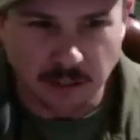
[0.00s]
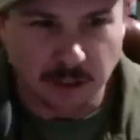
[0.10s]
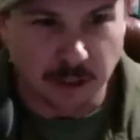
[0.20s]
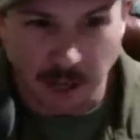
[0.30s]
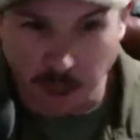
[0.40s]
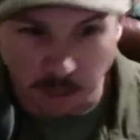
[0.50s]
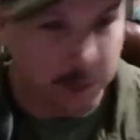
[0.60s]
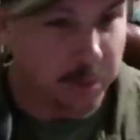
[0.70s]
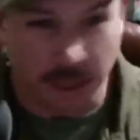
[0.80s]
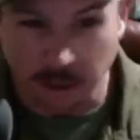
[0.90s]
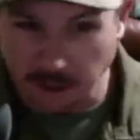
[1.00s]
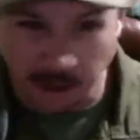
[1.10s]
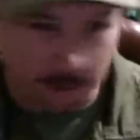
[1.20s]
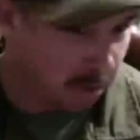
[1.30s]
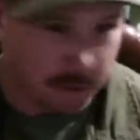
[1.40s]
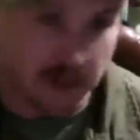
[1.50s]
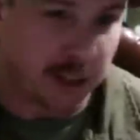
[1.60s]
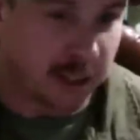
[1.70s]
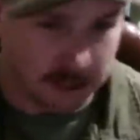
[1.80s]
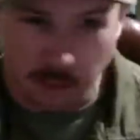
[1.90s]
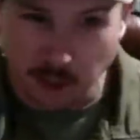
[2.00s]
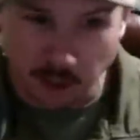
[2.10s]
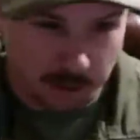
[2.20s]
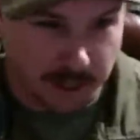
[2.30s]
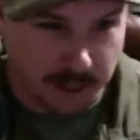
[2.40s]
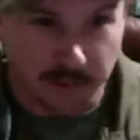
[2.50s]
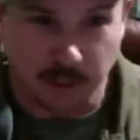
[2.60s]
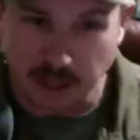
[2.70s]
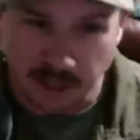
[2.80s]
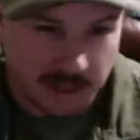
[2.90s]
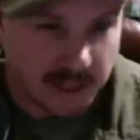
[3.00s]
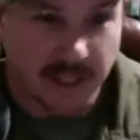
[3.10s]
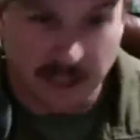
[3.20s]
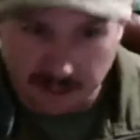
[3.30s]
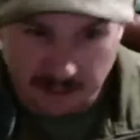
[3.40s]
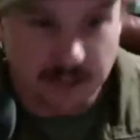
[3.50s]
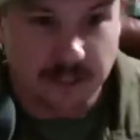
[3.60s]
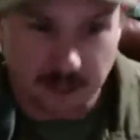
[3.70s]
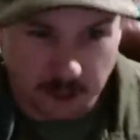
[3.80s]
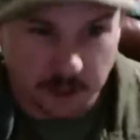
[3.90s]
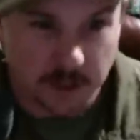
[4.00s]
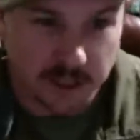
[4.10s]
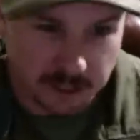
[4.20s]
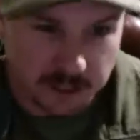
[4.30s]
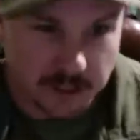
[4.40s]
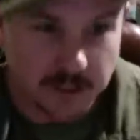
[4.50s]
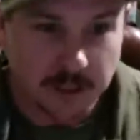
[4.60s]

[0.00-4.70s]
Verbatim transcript: So Elba would be a great one for like a small raised bed, that kind of situation. Yeah.